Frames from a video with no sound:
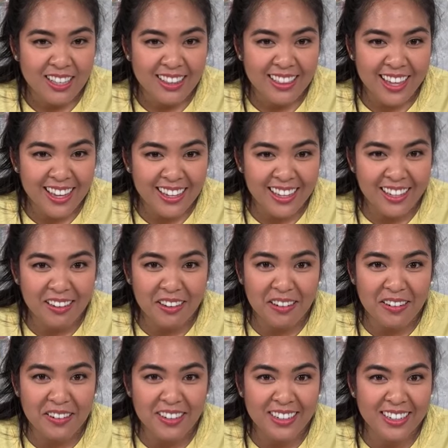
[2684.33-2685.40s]
Thank you.
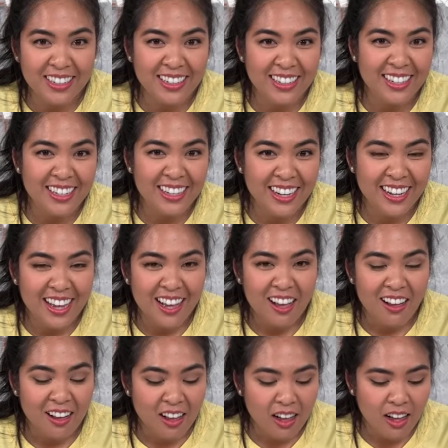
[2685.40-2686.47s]
How
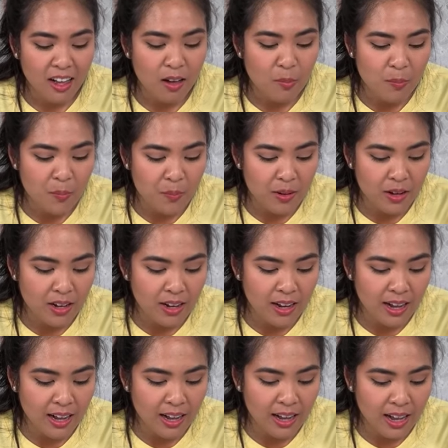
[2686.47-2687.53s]
long
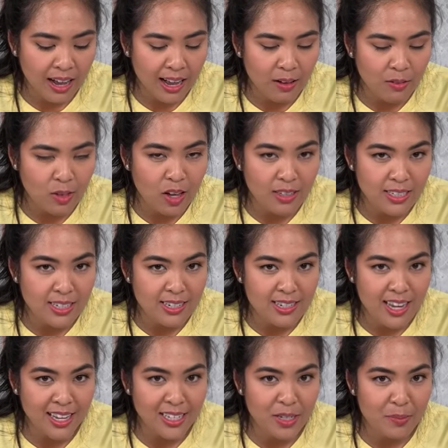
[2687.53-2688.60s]
did it
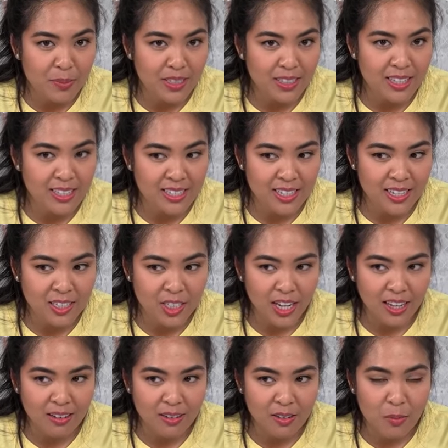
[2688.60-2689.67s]
take to build this
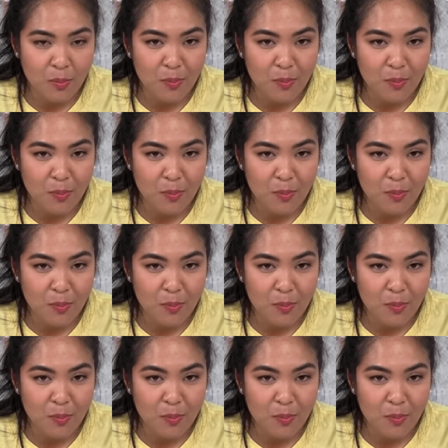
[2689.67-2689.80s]
kitchen?